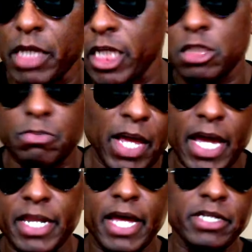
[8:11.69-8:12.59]

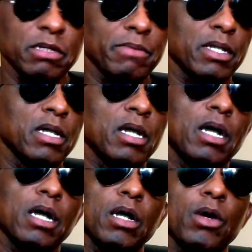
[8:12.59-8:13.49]
Explain that to me.
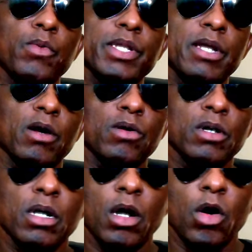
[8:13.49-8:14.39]
Oh, we know.
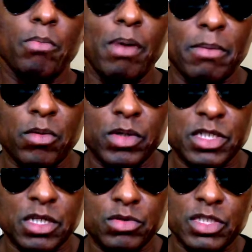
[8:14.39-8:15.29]
Obama
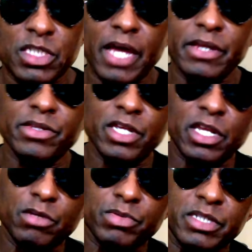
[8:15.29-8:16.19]
wasn't on site.
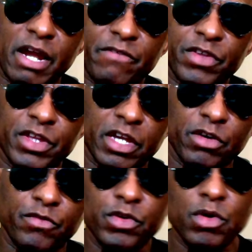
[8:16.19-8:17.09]
Then he was there for the
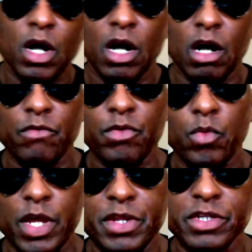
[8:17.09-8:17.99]
interview of the
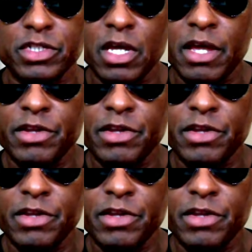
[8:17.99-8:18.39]
witness.